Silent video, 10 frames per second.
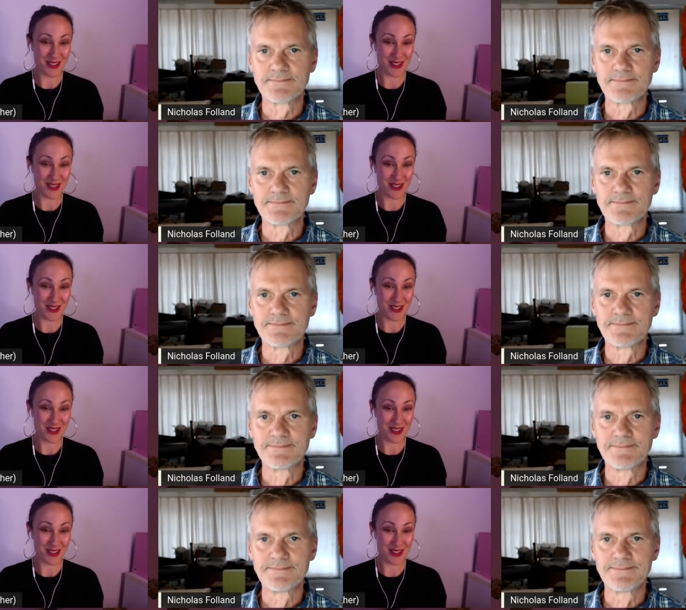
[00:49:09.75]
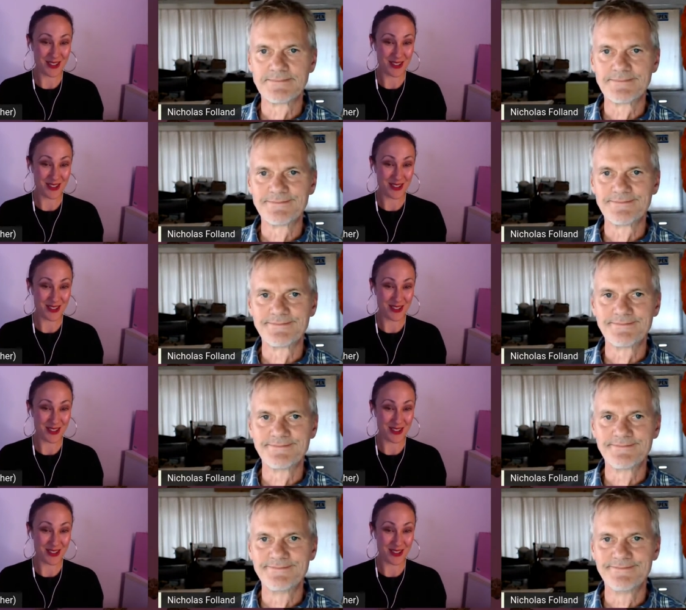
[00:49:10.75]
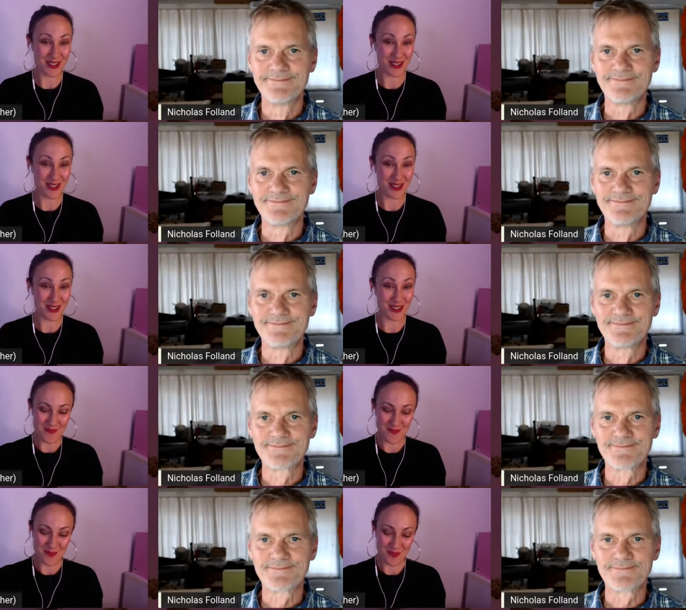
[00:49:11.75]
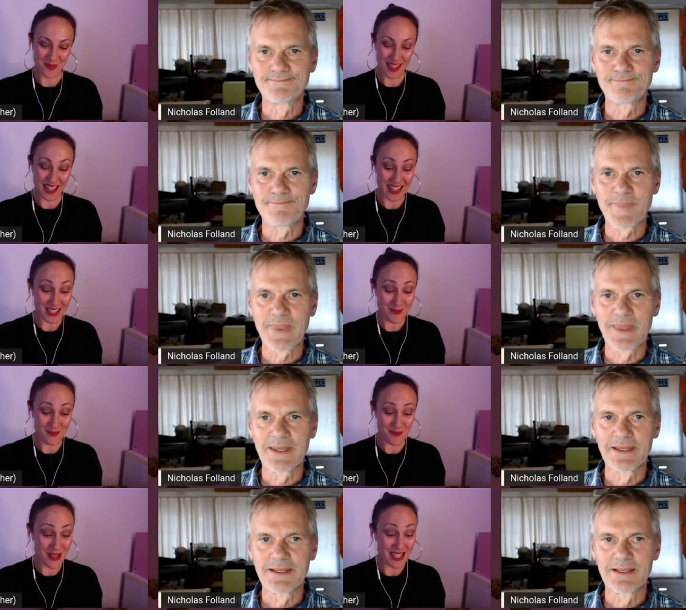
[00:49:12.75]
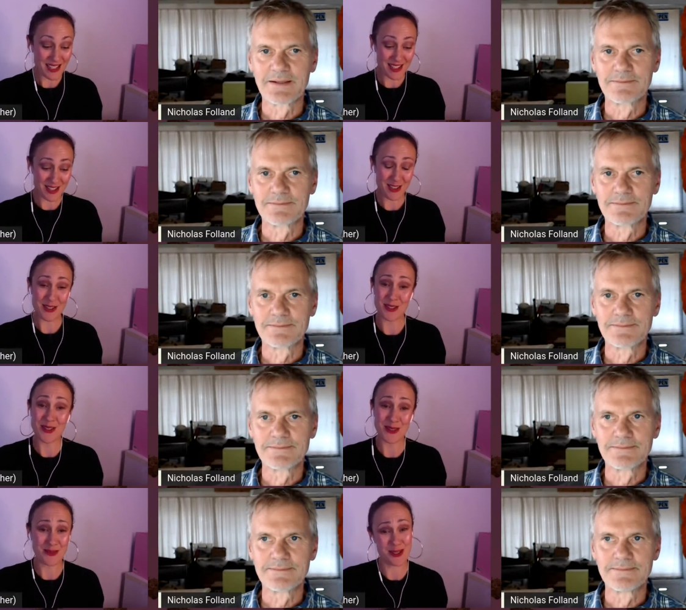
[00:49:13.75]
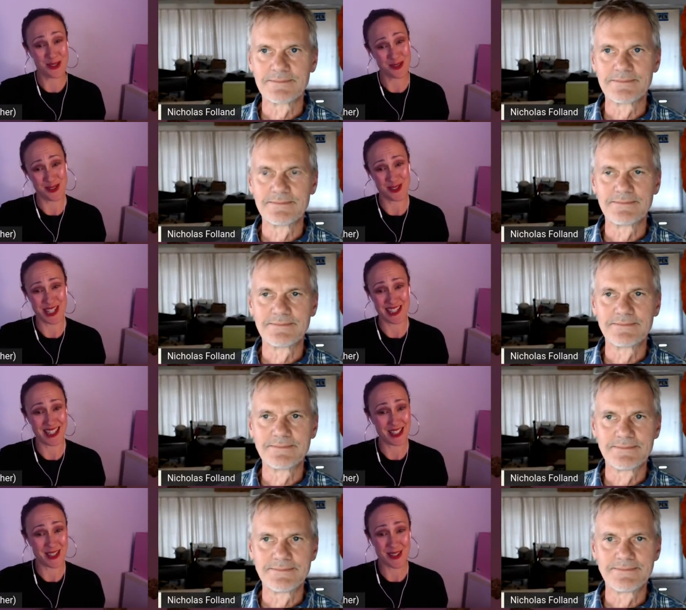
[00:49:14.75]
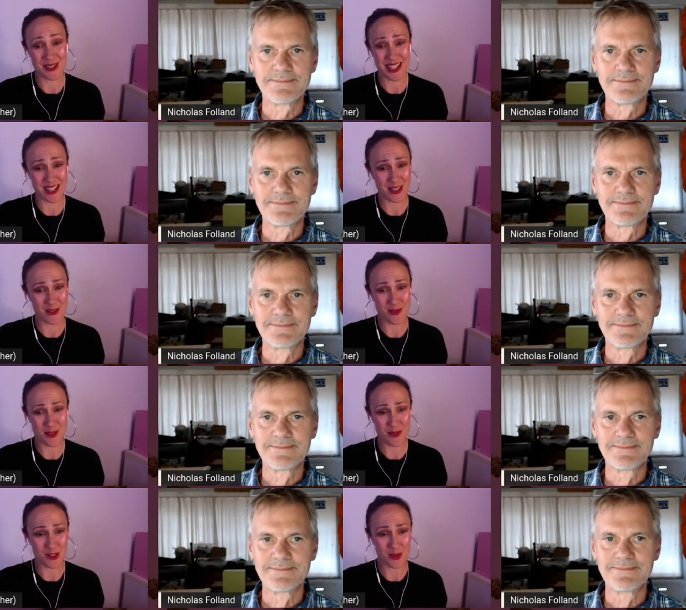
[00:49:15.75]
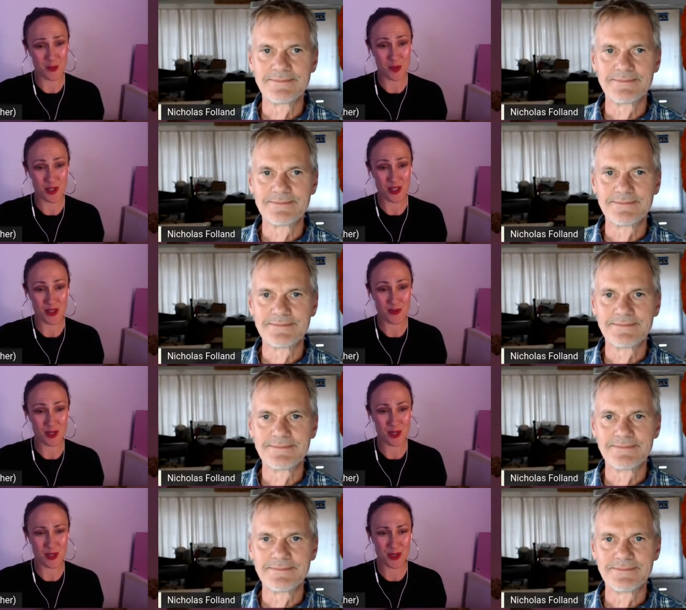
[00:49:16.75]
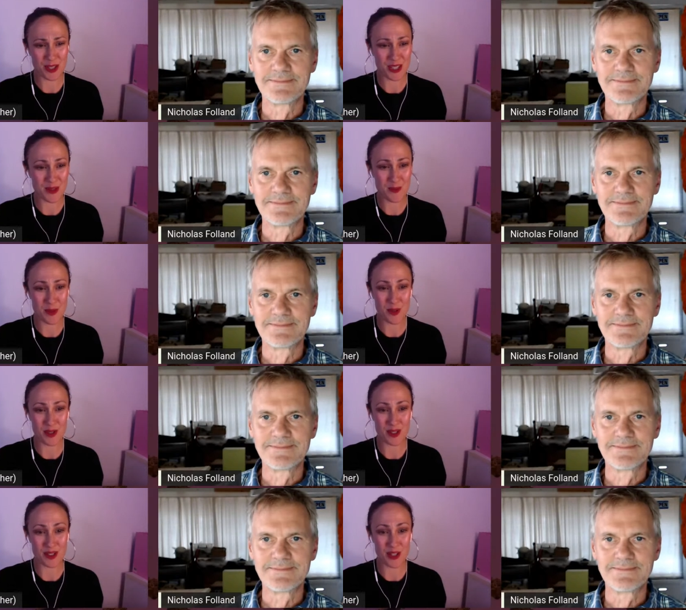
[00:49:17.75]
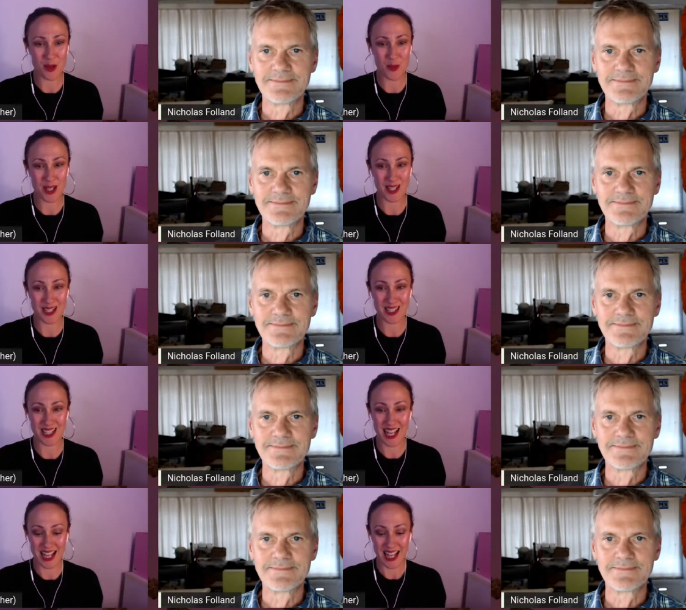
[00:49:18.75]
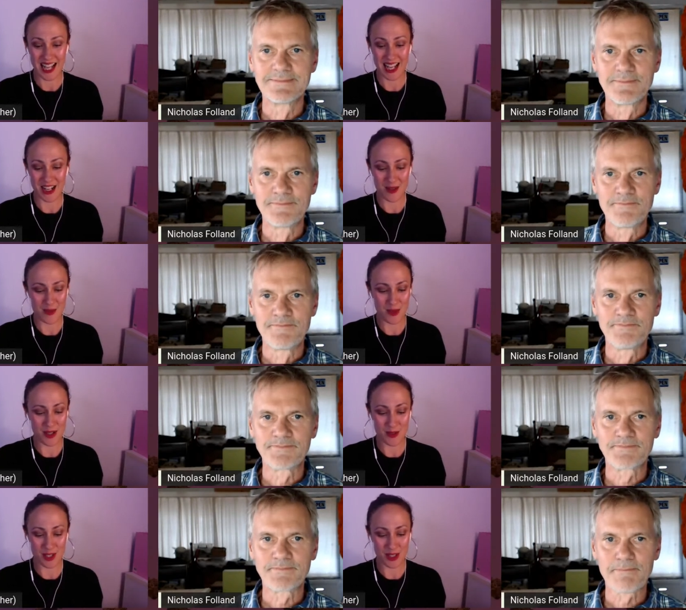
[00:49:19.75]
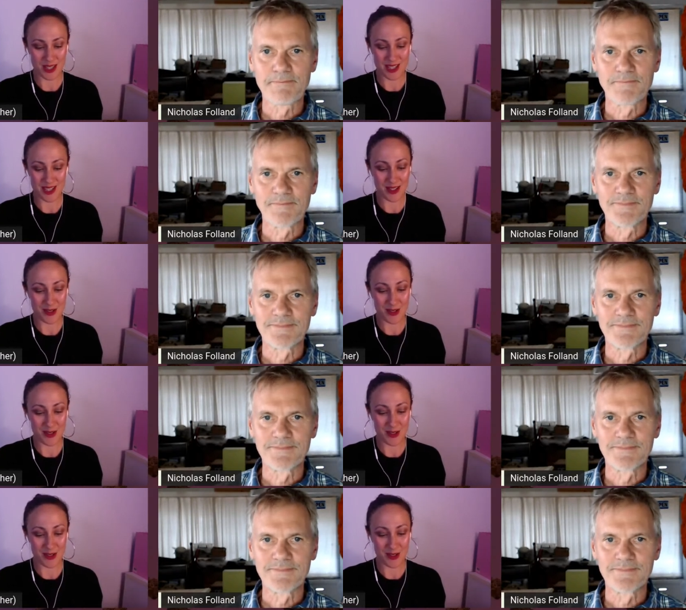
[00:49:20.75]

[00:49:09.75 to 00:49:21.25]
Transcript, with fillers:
Speaker 1: out more about them as they appear. Um, it's been so wonderful chatting to you, Nick. You've, you've just brought up such important topics, and um, we're, we're just